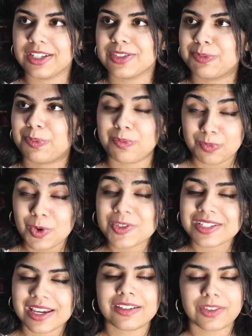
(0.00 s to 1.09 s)
It's
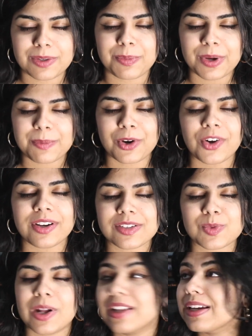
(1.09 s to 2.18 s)
most likely going to break my heart
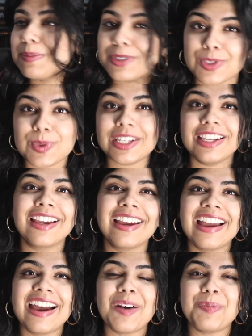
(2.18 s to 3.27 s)
as well in between,
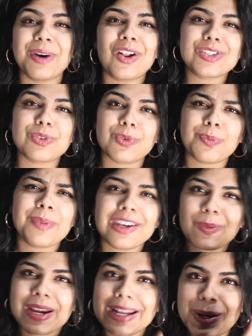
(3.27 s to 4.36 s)
but also mend
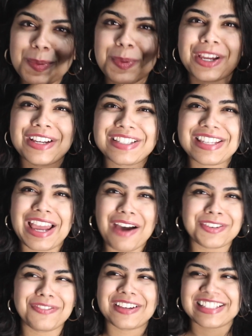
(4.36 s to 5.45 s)
it right up because they
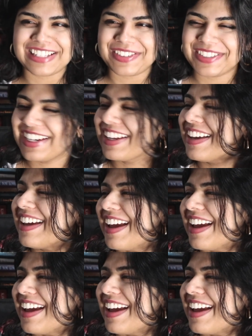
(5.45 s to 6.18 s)
have to fix it, right?